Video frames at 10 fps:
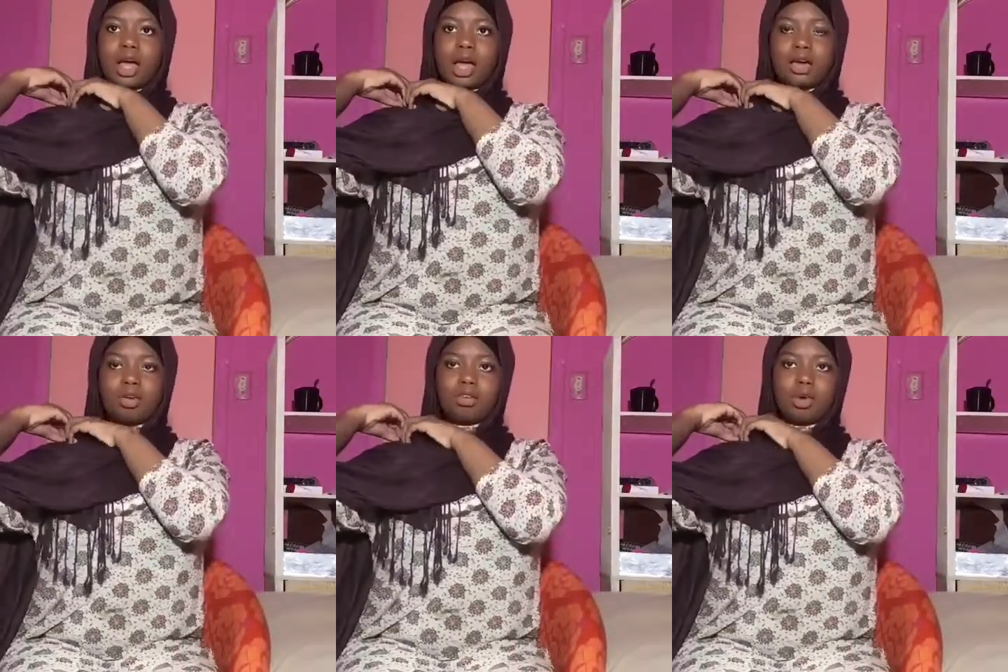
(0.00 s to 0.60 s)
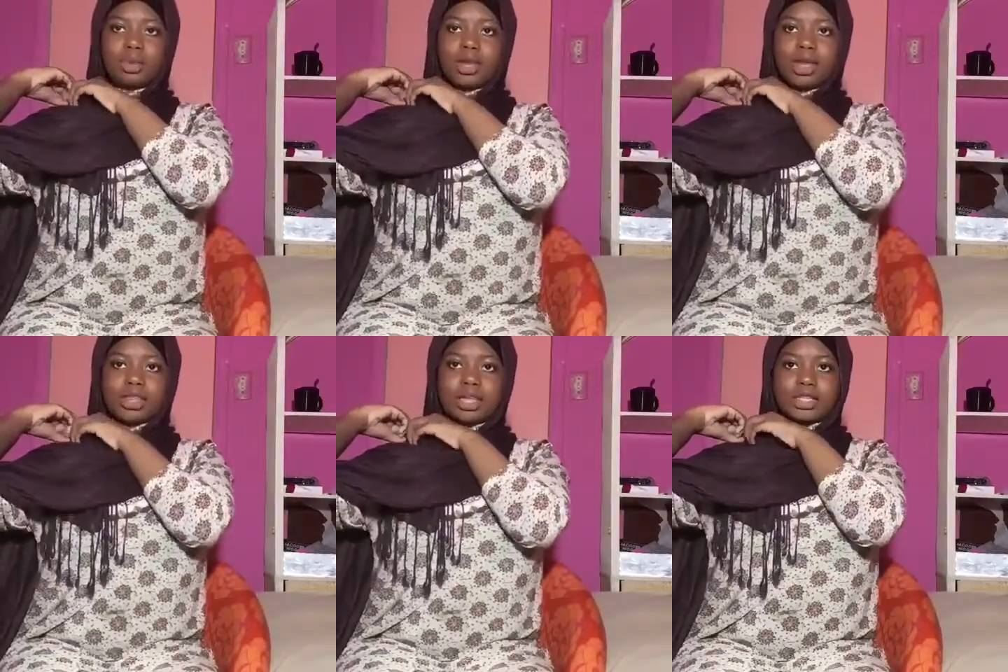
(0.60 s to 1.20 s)
I grew up in
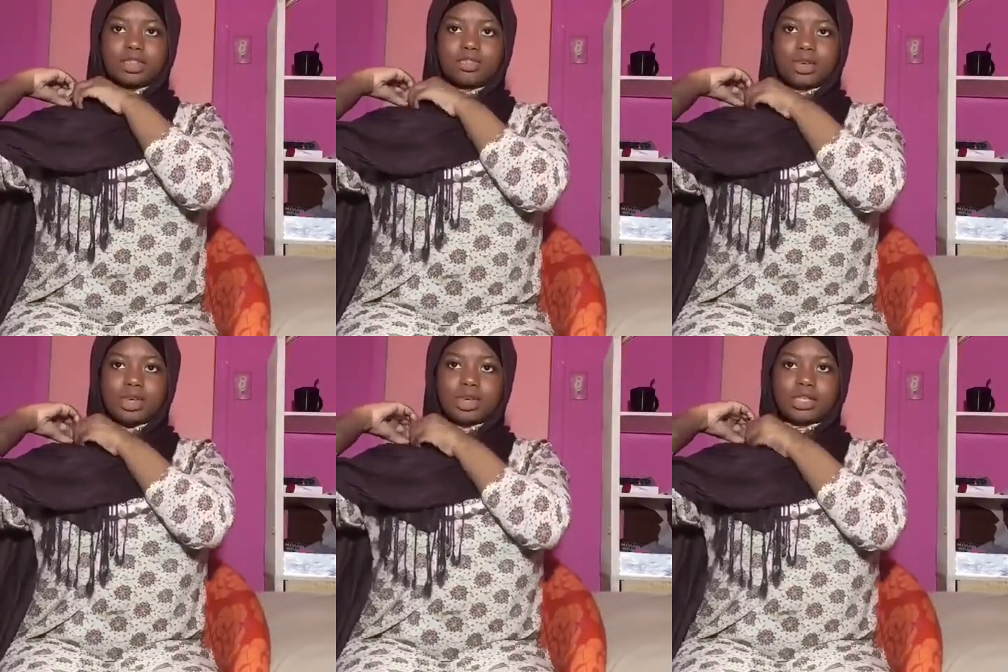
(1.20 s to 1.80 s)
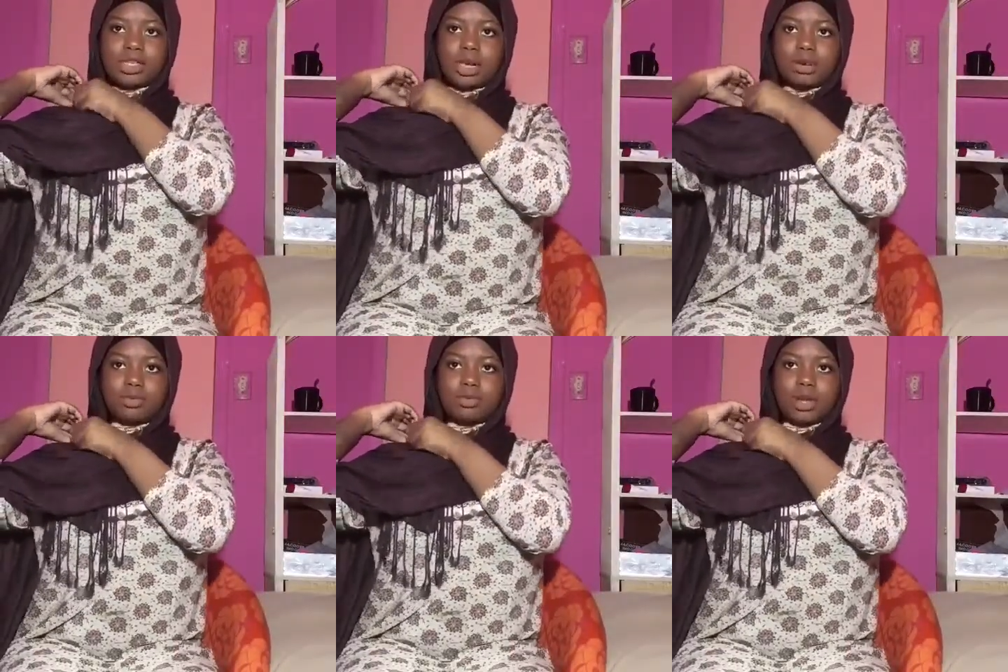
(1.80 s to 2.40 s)
like that strict
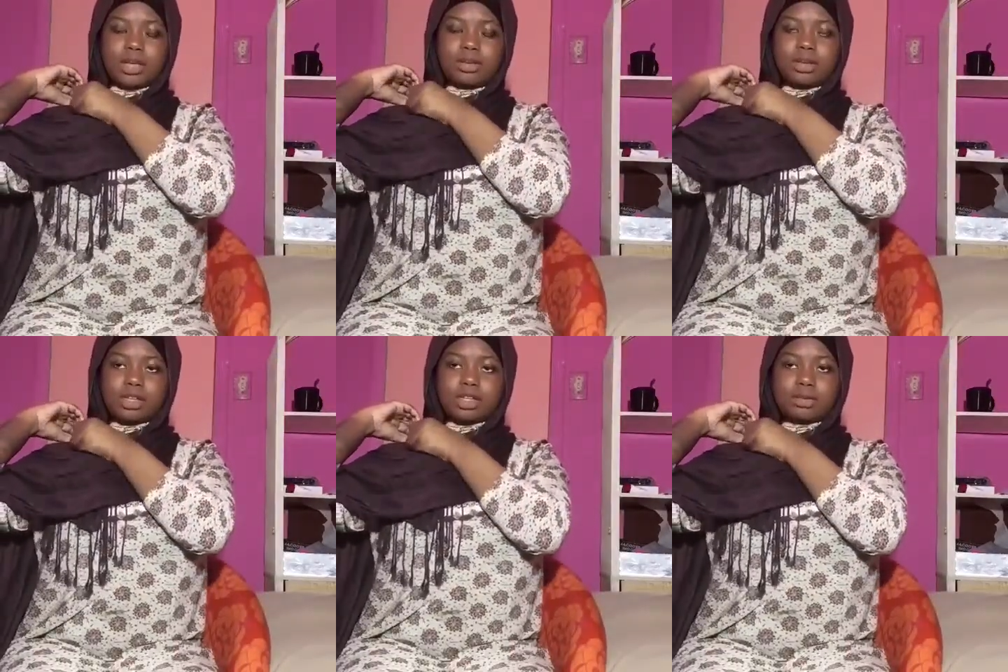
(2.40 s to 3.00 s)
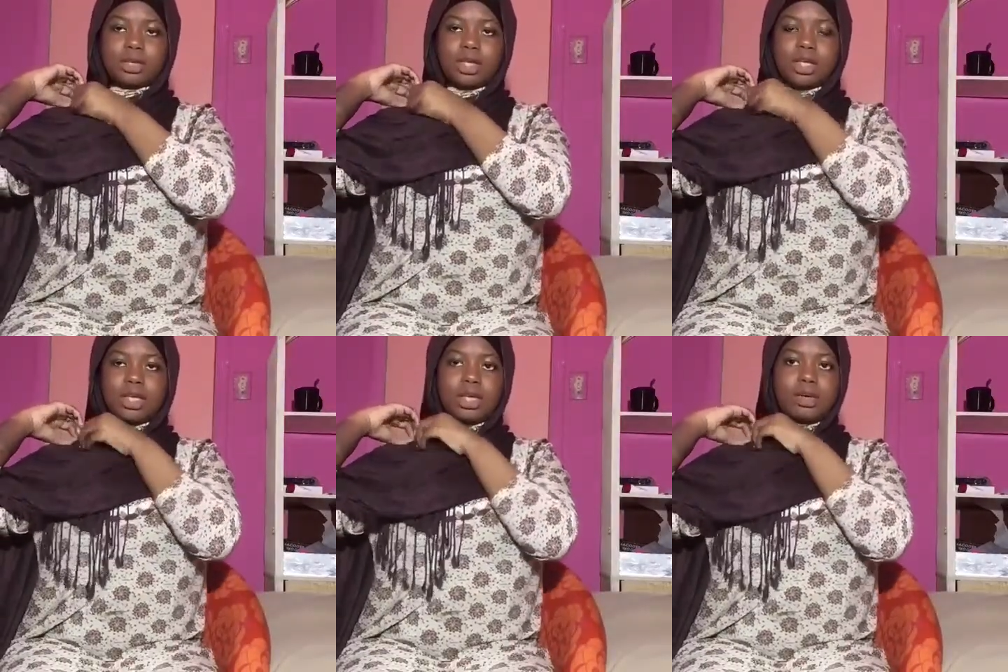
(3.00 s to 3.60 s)
hijab. Like, you're not
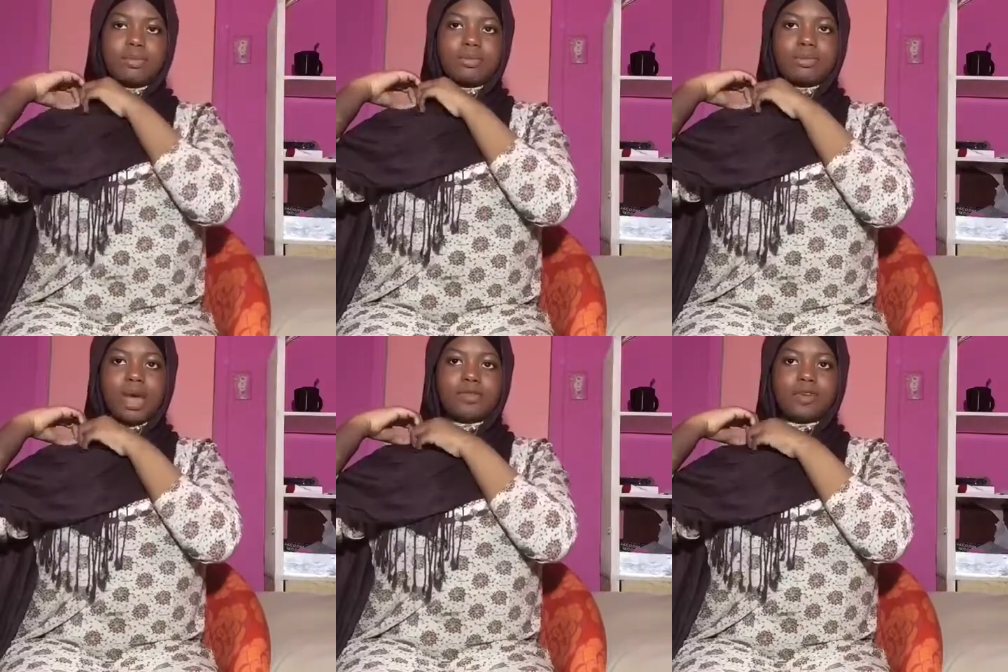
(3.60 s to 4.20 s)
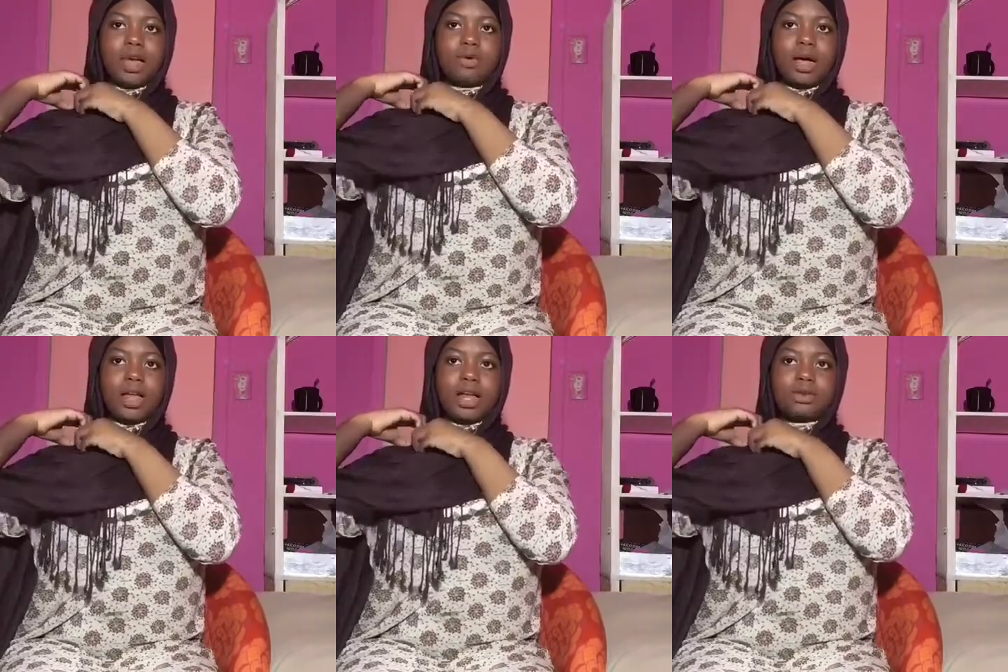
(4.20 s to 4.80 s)
in my,
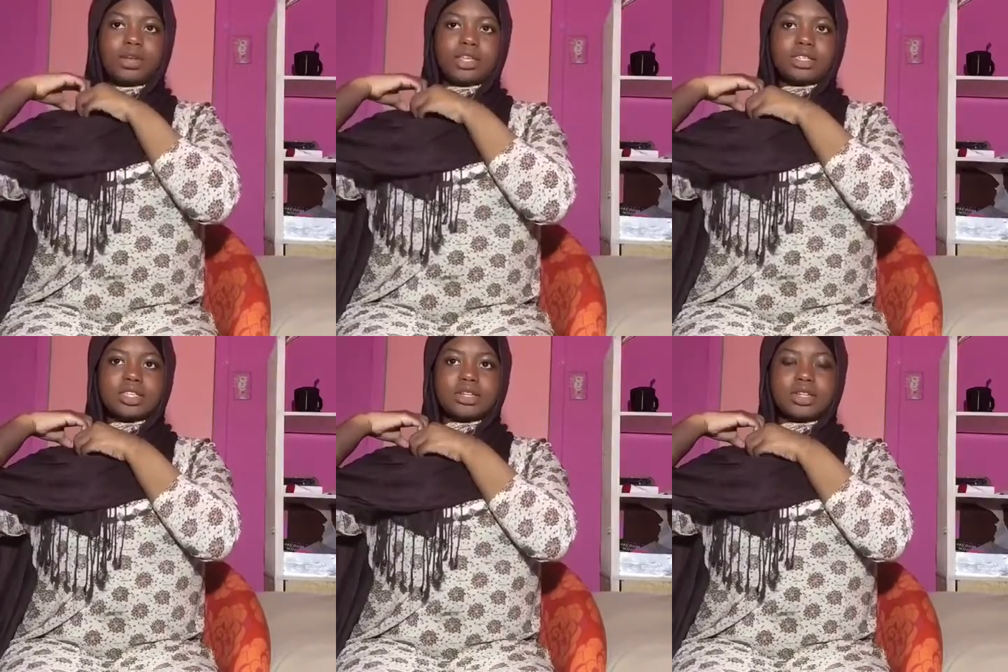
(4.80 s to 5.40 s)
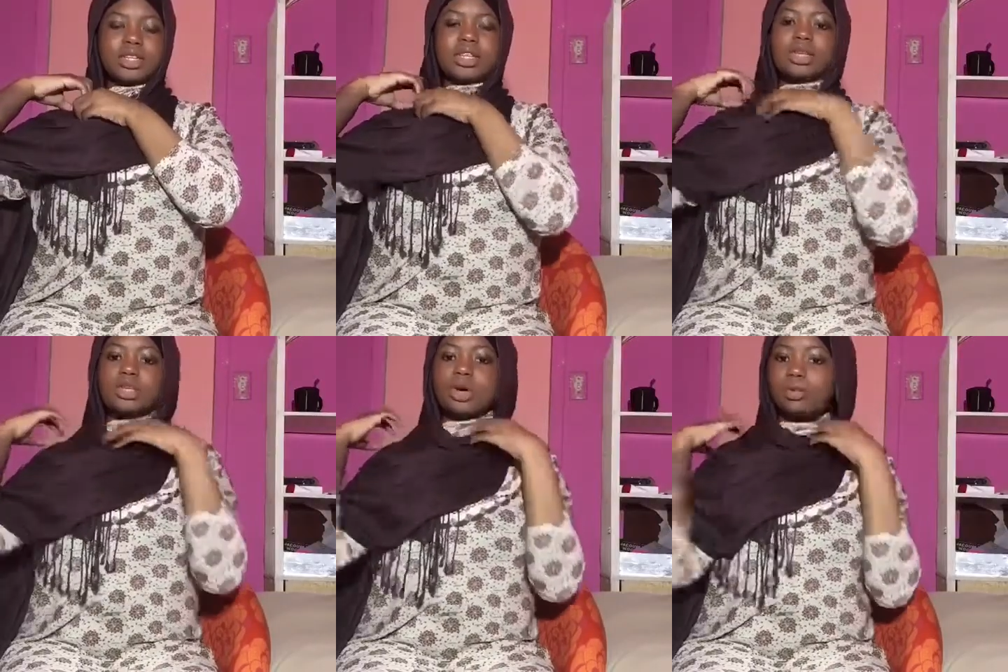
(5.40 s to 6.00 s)
while I don't necessarily
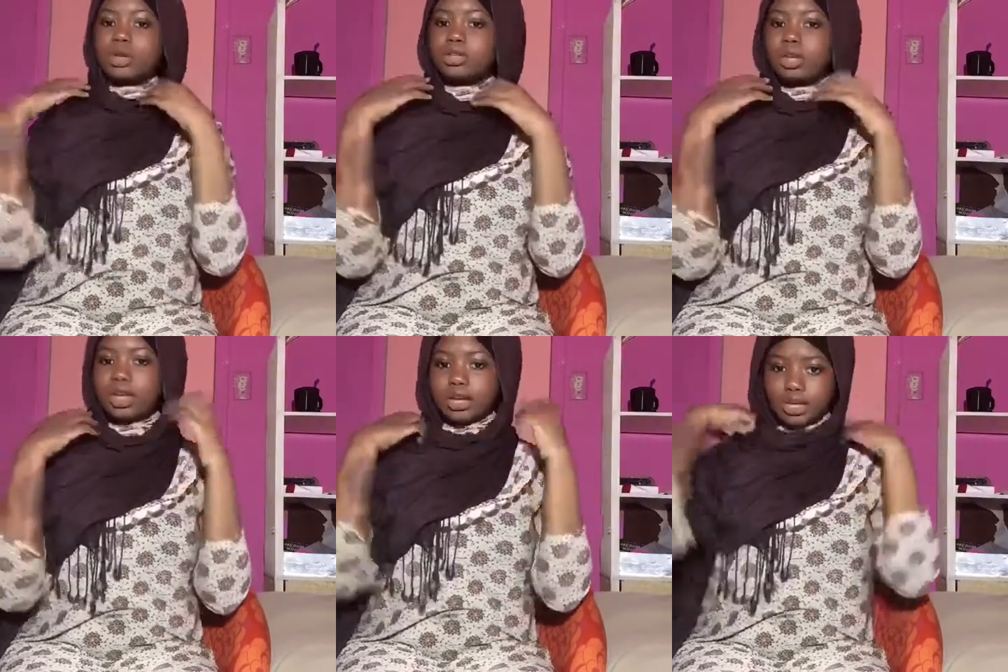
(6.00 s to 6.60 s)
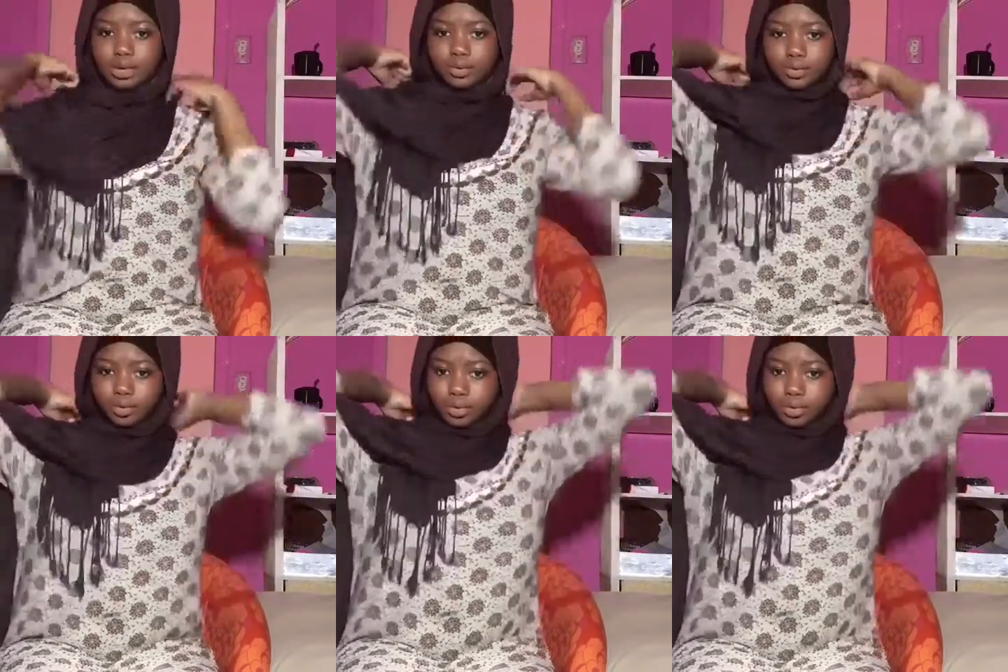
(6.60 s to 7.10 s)
think turbans are haram,